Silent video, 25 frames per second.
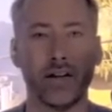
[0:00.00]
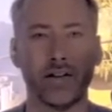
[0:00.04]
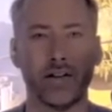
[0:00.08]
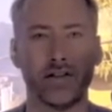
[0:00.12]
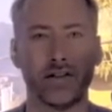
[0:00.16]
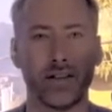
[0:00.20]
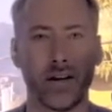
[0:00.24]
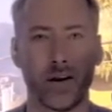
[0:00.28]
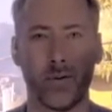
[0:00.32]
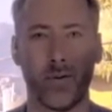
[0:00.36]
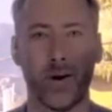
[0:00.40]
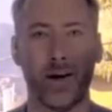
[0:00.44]
And
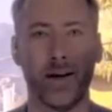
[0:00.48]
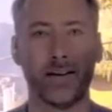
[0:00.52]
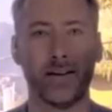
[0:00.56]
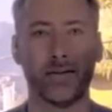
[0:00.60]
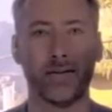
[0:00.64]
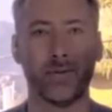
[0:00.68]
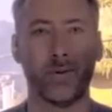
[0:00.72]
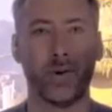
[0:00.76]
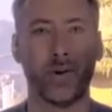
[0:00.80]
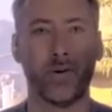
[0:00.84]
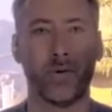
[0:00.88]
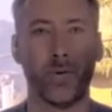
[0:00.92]
she's like,
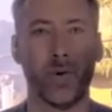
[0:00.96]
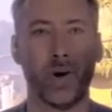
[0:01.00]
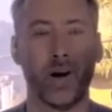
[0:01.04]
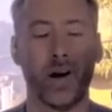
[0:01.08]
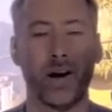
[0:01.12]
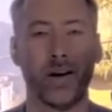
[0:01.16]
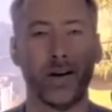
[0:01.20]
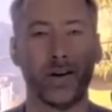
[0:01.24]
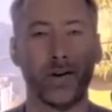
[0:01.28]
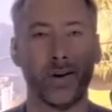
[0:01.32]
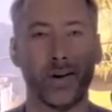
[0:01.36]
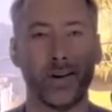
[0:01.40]
what? Where
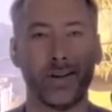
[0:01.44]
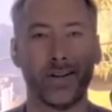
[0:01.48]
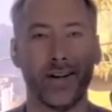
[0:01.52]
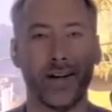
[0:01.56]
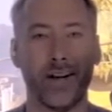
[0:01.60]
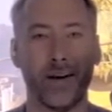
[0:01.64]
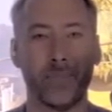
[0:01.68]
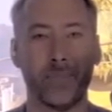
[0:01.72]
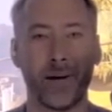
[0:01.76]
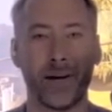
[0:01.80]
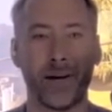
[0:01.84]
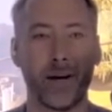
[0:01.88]
are you all
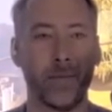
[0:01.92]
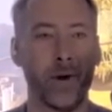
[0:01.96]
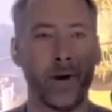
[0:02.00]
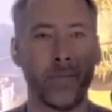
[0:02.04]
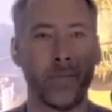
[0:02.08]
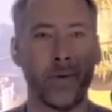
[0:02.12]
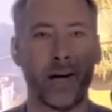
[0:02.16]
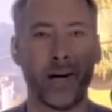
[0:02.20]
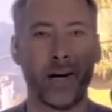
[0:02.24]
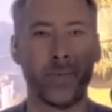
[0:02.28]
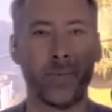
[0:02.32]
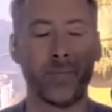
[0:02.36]
day? I'm like, I'm
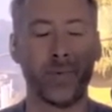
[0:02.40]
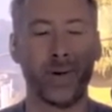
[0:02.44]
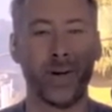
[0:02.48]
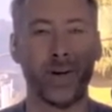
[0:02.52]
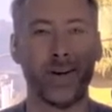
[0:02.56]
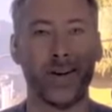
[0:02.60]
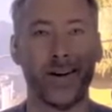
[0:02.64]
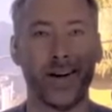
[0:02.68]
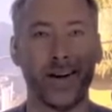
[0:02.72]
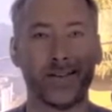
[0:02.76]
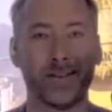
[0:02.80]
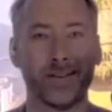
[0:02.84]
on my
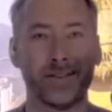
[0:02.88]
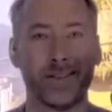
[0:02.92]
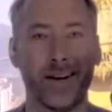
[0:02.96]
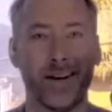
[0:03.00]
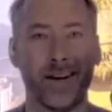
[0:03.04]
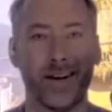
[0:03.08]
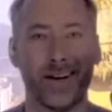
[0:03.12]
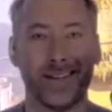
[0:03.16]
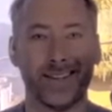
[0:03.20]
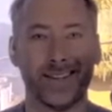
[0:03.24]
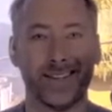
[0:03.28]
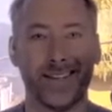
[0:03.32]
computer
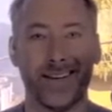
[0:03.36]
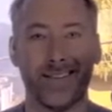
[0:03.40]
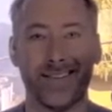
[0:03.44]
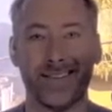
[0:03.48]
downstairs.